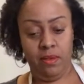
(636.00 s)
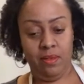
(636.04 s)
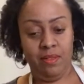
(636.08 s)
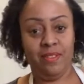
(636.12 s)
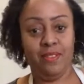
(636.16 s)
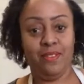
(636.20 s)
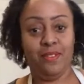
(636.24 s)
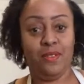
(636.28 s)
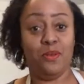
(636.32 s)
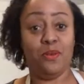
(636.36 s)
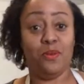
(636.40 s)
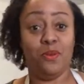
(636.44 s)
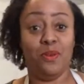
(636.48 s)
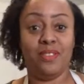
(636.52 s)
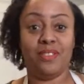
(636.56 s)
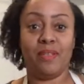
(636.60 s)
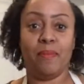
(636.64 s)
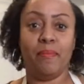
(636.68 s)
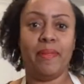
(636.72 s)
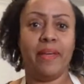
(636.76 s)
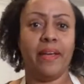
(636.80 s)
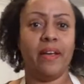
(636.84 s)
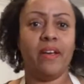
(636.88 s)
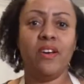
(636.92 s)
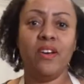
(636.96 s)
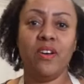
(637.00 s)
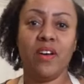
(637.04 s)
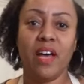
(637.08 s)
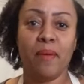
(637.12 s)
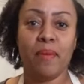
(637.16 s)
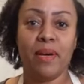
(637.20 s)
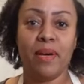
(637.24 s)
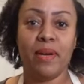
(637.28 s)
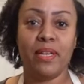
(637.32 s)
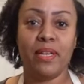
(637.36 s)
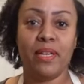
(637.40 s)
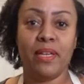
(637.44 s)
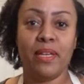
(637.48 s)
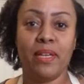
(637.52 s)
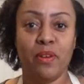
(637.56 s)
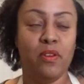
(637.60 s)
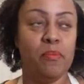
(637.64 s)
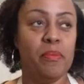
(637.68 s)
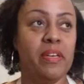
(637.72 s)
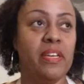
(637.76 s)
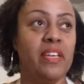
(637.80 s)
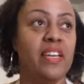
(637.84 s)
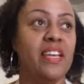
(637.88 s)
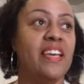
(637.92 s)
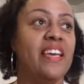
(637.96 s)
too, because I'm like, I might as well film
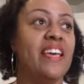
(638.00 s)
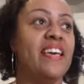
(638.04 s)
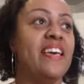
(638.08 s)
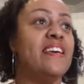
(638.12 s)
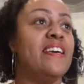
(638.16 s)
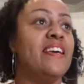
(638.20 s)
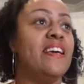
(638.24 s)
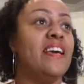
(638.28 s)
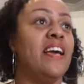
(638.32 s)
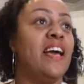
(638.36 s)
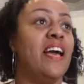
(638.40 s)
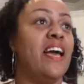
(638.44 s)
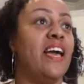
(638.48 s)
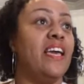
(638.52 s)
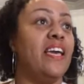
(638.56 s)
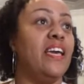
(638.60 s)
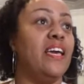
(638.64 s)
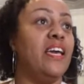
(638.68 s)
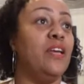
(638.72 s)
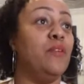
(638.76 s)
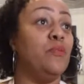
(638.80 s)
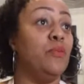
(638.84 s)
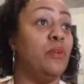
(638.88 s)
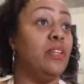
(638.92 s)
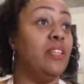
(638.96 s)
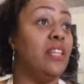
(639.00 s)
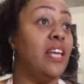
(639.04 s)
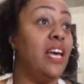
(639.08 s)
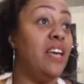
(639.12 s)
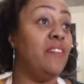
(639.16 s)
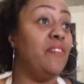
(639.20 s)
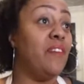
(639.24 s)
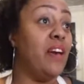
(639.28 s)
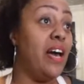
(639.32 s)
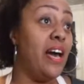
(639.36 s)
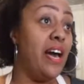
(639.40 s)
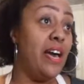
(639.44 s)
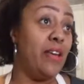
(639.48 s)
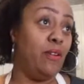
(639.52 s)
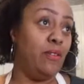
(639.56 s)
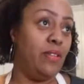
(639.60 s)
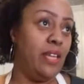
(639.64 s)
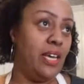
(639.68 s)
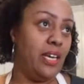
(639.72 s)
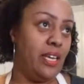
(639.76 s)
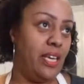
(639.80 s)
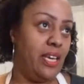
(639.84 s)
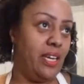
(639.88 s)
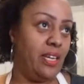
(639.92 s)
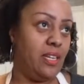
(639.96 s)
it. In real life, I don't
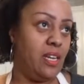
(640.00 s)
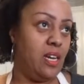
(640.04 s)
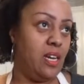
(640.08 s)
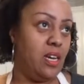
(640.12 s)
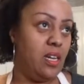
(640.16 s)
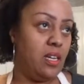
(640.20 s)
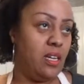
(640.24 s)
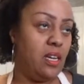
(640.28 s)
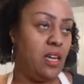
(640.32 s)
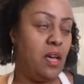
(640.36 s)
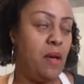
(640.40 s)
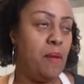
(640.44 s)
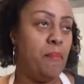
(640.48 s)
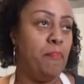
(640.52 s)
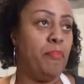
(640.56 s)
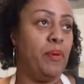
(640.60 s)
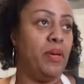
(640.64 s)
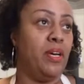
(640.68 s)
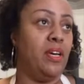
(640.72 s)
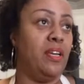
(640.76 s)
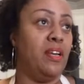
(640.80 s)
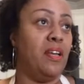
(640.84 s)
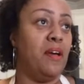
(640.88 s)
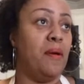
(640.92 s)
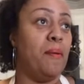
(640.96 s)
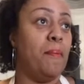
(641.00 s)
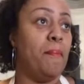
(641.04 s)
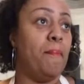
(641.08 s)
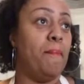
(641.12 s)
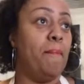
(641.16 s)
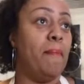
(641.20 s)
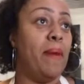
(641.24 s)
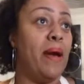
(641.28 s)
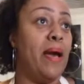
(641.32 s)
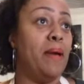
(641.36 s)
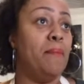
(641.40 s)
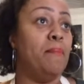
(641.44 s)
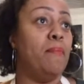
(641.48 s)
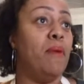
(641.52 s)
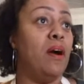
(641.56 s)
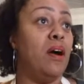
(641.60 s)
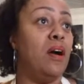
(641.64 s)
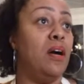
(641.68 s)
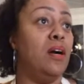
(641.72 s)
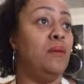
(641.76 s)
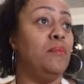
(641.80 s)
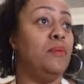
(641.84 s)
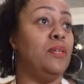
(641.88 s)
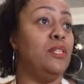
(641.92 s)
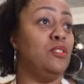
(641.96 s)
like eggnog, but my
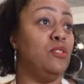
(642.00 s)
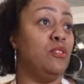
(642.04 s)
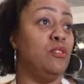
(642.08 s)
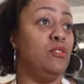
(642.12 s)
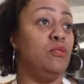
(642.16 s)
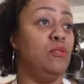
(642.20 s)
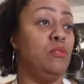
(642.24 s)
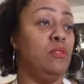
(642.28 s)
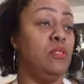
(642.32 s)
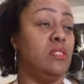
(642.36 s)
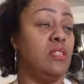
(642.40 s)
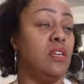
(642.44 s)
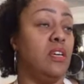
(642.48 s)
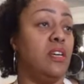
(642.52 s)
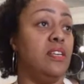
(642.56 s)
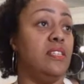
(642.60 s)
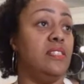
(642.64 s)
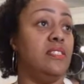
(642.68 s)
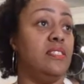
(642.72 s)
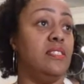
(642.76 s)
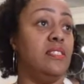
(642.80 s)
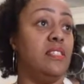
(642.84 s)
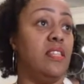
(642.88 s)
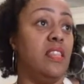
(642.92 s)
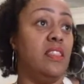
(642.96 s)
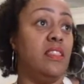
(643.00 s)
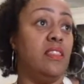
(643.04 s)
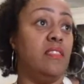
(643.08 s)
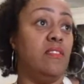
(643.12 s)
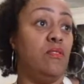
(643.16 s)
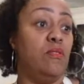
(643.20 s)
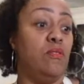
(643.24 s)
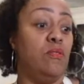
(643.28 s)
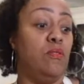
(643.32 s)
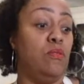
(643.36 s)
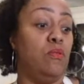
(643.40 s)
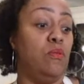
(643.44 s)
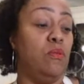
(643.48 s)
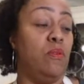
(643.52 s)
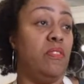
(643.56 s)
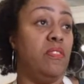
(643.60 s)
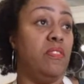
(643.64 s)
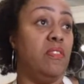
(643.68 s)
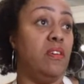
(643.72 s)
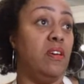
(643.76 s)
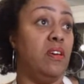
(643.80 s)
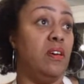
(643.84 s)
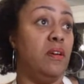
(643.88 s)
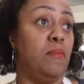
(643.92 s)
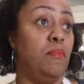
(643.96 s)
mom introduced us to
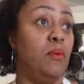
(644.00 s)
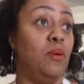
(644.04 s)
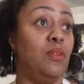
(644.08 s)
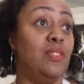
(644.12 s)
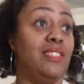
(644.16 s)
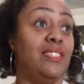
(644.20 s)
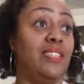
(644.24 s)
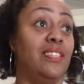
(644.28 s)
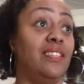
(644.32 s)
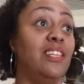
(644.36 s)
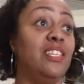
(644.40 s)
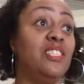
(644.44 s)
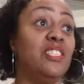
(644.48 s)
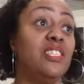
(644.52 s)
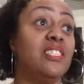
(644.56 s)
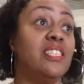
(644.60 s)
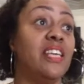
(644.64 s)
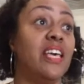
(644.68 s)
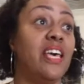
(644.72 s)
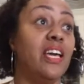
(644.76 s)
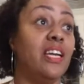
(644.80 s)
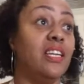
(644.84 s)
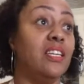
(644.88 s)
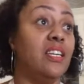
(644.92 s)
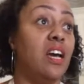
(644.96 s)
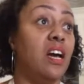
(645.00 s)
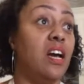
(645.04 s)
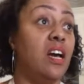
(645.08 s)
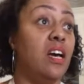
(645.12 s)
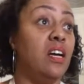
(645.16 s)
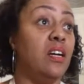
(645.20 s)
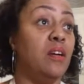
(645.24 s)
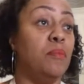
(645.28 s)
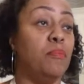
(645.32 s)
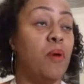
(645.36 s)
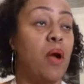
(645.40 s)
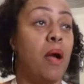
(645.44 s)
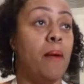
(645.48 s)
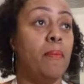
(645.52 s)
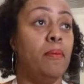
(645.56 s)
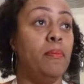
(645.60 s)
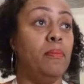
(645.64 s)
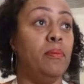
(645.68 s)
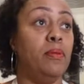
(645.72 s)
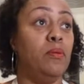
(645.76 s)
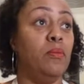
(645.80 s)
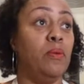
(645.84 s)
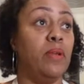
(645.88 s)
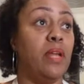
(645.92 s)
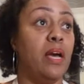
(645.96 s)
the most delicious eggnog
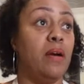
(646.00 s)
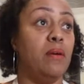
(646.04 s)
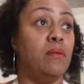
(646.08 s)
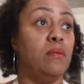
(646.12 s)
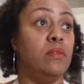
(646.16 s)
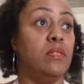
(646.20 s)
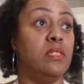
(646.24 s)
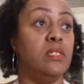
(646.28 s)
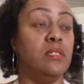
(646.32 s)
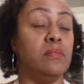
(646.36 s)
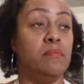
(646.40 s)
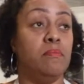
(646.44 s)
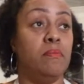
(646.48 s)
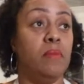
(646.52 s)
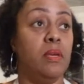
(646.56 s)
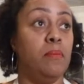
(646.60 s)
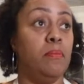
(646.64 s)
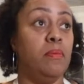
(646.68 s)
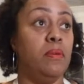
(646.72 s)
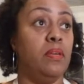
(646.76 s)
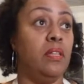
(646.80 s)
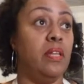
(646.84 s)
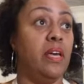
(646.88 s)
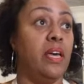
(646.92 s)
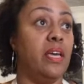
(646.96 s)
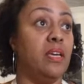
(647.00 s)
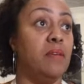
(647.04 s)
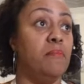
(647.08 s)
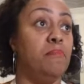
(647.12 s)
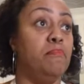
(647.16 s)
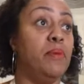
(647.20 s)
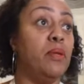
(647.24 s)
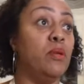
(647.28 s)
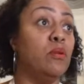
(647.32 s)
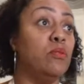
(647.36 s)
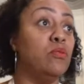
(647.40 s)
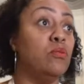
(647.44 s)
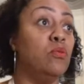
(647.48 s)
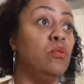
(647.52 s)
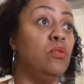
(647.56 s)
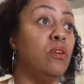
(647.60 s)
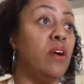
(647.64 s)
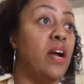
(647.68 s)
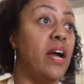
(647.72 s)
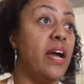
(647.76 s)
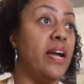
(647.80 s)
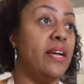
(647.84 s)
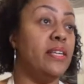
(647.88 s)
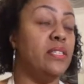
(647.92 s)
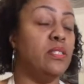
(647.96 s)
probably when I was maybe like in middle school or
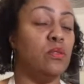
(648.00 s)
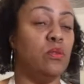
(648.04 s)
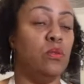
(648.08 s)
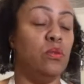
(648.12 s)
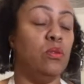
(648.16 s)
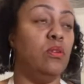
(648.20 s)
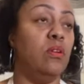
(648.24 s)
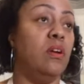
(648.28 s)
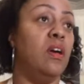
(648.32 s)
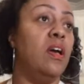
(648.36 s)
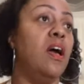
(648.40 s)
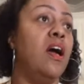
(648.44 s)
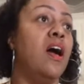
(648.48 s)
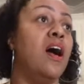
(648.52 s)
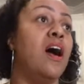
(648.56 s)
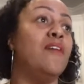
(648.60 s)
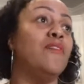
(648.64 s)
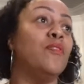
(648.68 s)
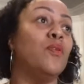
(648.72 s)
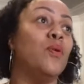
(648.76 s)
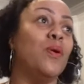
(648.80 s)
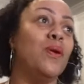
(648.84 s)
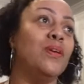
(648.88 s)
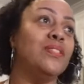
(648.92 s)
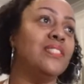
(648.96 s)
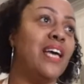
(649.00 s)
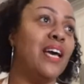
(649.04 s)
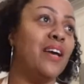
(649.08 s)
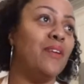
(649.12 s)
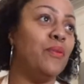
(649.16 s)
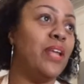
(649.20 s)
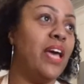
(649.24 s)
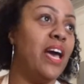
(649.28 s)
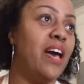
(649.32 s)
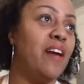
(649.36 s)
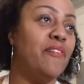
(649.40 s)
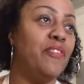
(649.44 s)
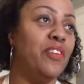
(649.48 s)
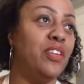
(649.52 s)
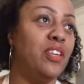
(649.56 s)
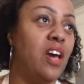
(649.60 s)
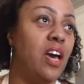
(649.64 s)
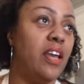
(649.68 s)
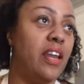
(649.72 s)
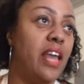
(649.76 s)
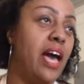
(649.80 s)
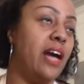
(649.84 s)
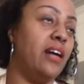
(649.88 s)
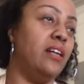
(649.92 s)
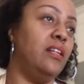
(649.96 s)
high school. Of course, I would have the
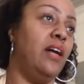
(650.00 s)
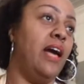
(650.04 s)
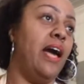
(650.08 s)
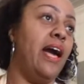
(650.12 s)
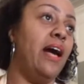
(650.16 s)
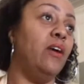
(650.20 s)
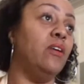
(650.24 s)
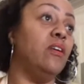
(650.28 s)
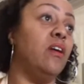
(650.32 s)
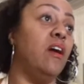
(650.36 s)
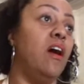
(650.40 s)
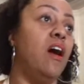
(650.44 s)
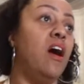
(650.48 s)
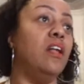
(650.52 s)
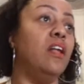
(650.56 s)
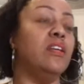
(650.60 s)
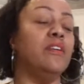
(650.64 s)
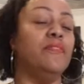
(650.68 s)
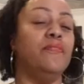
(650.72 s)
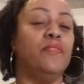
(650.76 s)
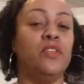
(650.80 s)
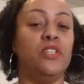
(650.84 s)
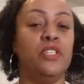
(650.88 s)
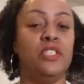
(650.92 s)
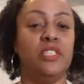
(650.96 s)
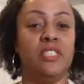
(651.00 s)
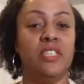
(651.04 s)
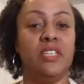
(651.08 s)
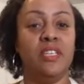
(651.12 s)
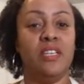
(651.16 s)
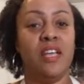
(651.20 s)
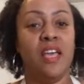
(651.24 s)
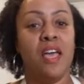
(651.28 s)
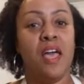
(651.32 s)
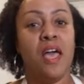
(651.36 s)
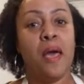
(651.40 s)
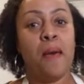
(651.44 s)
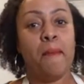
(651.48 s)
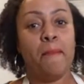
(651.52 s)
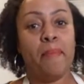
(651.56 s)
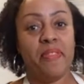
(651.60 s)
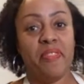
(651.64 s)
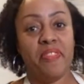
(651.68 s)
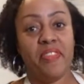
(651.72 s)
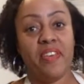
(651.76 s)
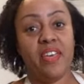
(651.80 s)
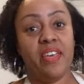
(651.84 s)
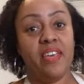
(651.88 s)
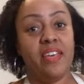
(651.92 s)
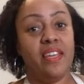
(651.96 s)
non-alcoholic version, but
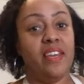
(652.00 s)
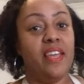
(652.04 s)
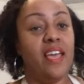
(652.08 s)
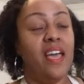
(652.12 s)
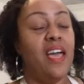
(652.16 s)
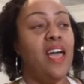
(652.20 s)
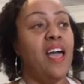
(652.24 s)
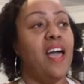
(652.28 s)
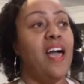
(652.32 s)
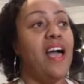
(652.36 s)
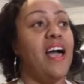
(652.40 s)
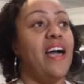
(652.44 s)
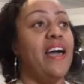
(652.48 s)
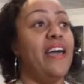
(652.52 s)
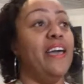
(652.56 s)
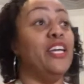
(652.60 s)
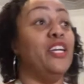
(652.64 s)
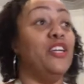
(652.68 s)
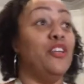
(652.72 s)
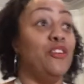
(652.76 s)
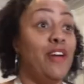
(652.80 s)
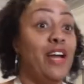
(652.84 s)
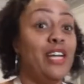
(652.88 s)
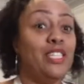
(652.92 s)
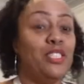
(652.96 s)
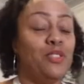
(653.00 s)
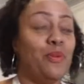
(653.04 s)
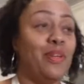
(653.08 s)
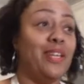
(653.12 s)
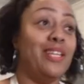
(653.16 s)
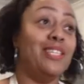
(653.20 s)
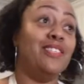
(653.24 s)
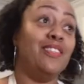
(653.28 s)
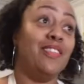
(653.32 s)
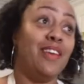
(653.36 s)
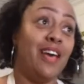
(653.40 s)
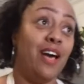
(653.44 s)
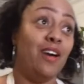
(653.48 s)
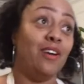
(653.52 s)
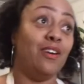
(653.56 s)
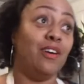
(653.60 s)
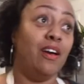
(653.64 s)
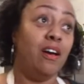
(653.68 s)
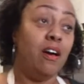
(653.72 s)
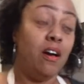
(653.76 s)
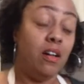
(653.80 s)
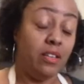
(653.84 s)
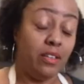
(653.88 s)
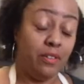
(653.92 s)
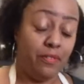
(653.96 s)
then I graduated to the
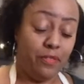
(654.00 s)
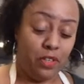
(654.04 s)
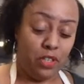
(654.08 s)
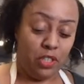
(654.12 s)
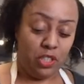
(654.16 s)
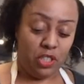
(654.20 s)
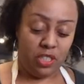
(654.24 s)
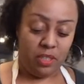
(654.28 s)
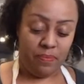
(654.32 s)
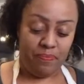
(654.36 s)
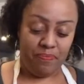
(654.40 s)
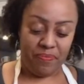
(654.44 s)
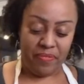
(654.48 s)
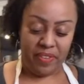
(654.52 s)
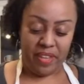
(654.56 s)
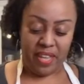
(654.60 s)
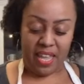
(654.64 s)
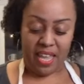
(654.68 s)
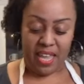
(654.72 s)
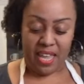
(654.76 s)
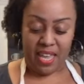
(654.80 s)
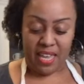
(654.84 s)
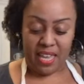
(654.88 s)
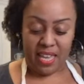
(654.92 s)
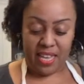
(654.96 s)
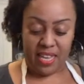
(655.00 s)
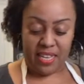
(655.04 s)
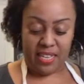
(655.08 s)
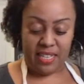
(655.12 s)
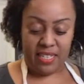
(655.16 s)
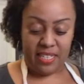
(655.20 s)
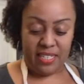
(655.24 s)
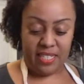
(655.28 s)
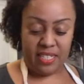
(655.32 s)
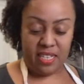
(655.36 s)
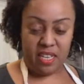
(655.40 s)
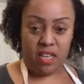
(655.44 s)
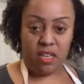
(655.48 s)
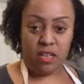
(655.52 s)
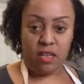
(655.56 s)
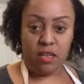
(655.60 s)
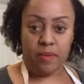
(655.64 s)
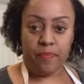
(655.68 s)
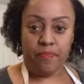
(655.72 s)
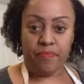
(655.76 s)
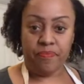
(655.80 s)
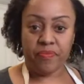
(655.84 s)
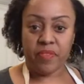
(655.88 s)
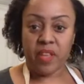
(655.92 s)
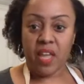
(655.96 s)
alcoholic version. And
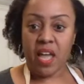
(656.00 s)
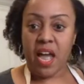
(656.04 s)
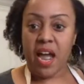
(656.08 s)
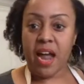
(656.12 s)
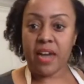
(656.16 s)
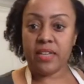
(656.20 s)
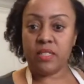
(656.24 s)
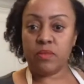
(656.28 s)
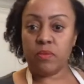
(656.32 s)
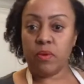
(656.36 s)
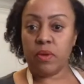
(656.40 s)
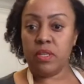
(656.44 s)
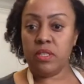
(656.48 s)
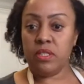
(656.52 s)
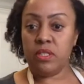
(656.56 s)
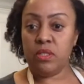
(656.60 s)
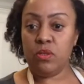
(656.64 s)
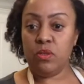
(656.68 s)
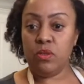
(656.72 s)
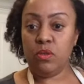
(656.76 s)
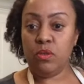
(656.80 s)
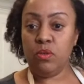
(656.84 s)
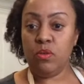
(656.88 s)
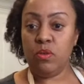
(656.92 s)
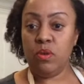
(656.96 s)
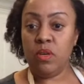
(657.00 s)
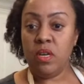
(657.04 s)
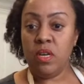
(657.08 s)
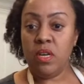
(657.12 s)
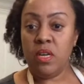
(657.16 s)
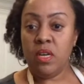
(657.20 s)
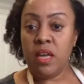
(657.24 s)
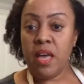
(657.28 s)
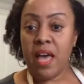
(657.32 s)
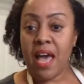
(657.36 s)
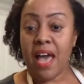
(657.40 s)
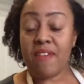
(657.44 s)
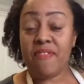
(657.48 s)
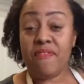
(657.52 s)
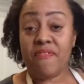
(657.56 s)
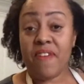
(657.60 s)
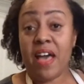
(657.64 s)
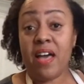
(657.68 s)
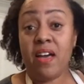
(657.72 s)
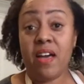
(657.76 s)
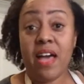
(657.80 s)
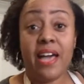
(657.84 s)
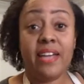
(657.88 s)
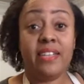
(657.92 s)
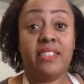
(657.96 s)

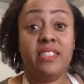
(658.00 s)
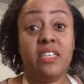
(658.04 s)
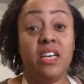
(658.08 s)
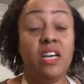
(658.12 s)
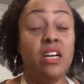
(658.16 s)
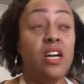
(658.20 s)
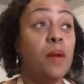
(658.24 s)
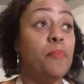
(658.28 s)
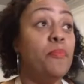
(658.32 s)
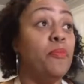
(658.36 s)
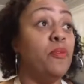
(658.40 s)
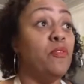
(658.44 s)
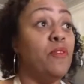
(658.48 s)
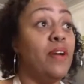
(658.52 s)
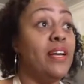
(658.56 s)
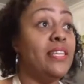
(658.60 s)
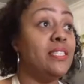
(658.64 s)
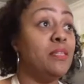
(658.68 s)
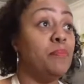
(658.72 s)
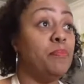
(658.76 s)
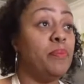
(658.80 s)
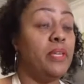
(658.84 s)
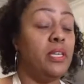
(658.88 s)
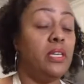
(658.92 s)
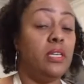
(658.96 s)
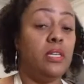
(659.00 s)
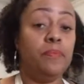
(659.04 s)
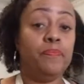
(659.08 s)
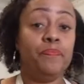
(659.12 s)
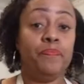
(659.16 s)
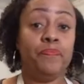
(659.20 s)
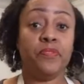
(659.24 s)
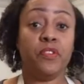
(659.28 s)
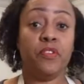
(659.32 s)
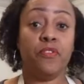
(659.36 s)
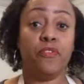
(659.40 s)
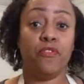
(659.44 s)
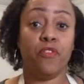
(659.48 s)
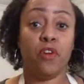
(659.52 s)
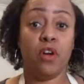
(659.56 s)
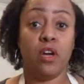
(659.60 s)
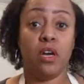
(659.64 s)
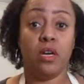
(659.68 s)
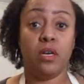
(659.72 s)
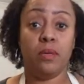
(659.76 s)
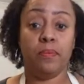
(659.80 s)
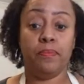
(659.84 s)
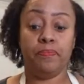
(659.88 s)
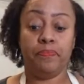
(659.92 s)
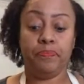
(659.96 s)
I dug up the recipe
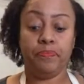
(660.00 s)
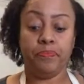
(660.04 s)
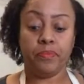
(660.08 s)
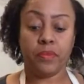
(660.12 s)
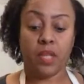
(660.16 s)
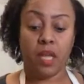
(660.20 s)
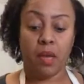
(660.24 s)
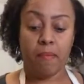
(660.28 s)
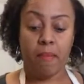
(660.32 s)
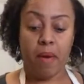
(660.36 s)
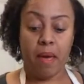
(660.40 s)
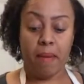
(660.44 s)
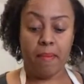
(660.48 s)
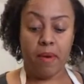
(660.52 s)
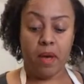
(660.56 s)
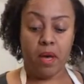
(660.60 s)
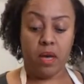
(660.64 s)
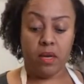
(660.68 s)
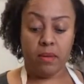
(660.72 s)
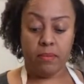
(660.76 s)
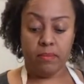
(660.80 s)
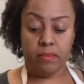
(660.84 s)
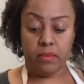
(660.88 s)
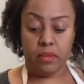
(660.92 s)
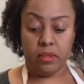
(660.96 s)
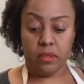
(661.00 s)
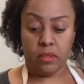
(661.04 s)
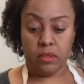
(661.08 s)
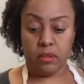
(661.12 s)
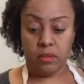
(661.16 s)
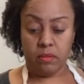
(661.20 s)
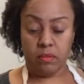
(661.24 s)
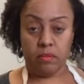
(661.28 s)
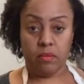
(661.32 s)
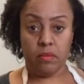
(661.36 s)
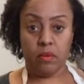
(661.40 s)
from my mom's